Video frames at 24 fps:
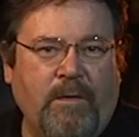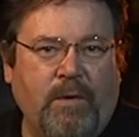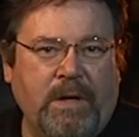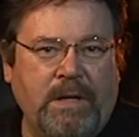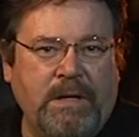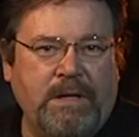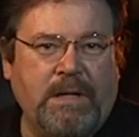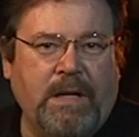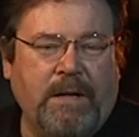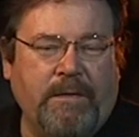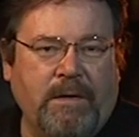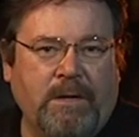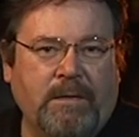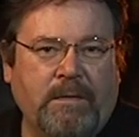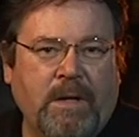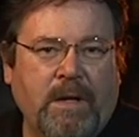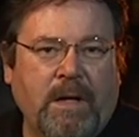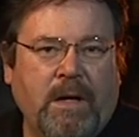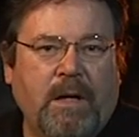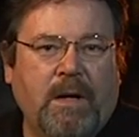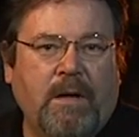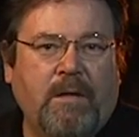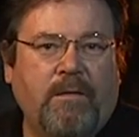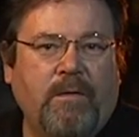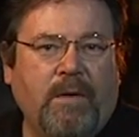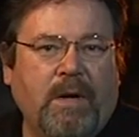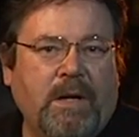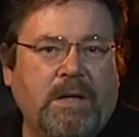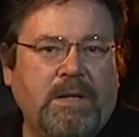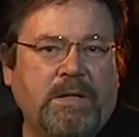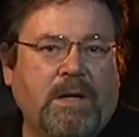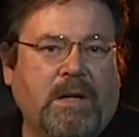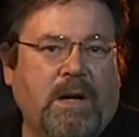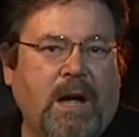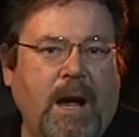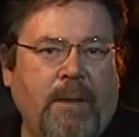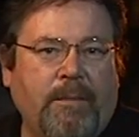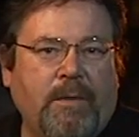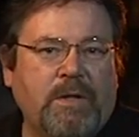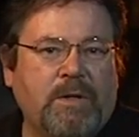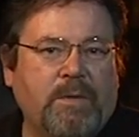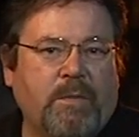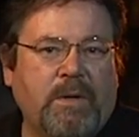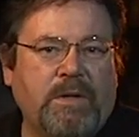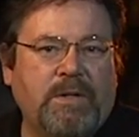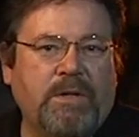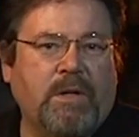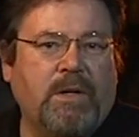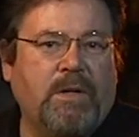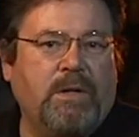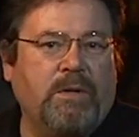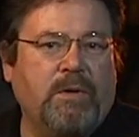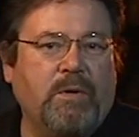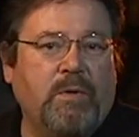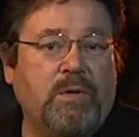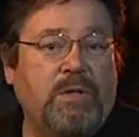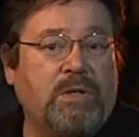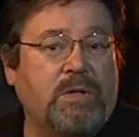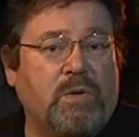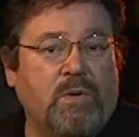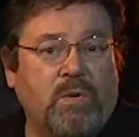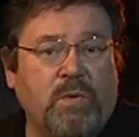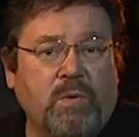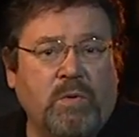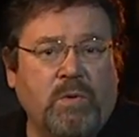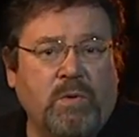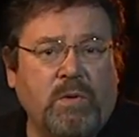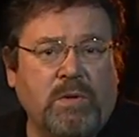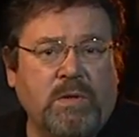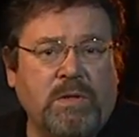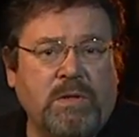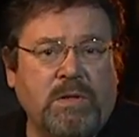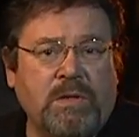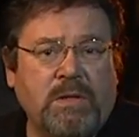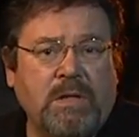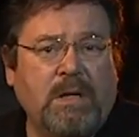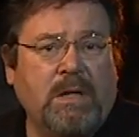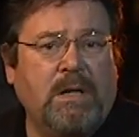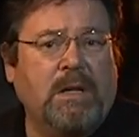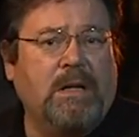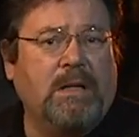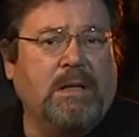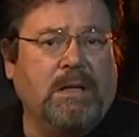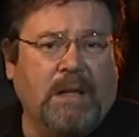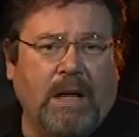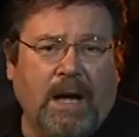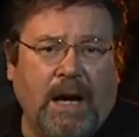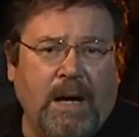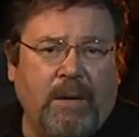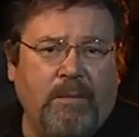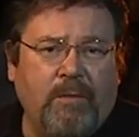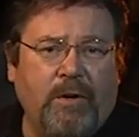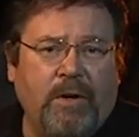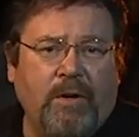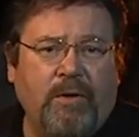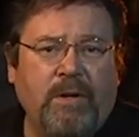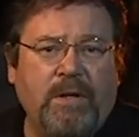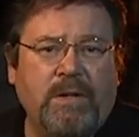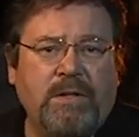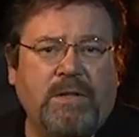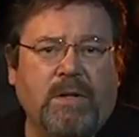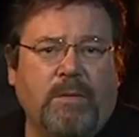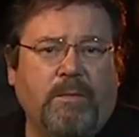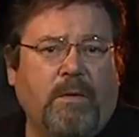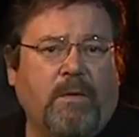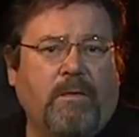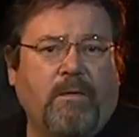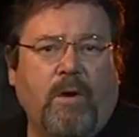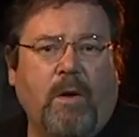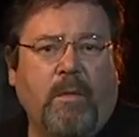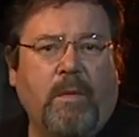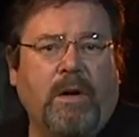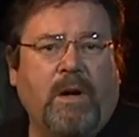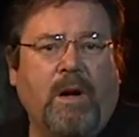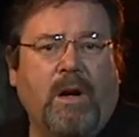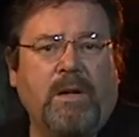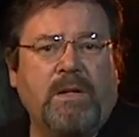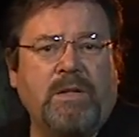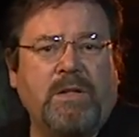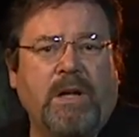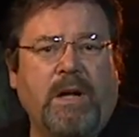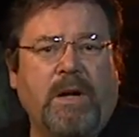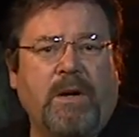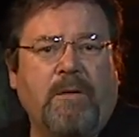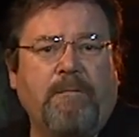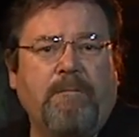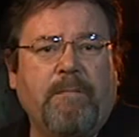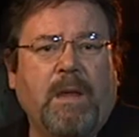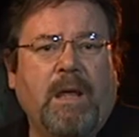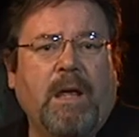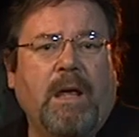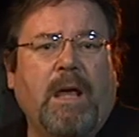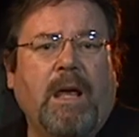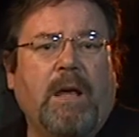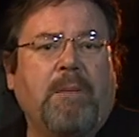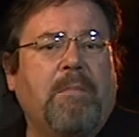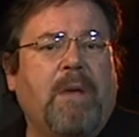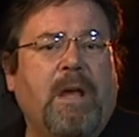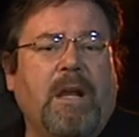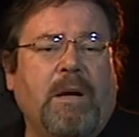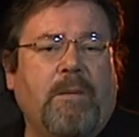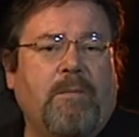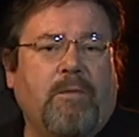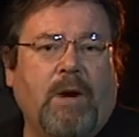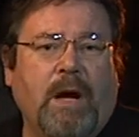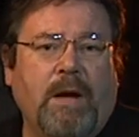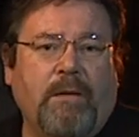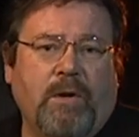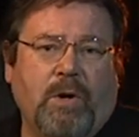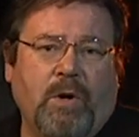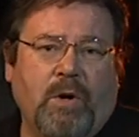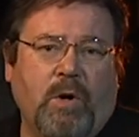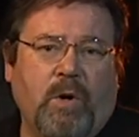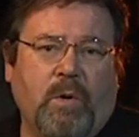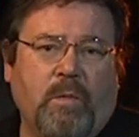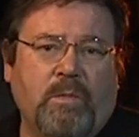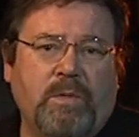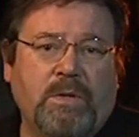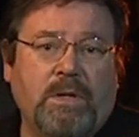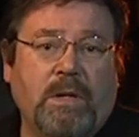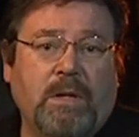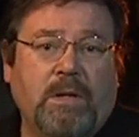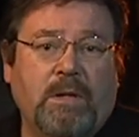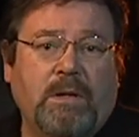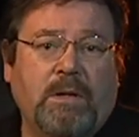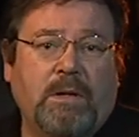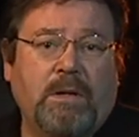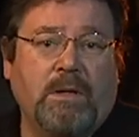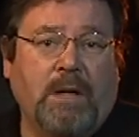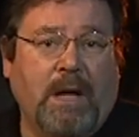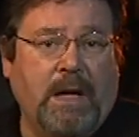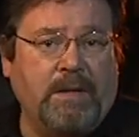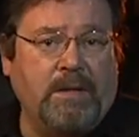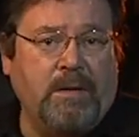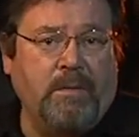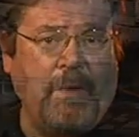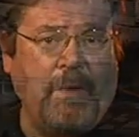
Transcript: forty-seven, Fred's accomplishments include schools, libraries, a performing arts center, and many private homes, not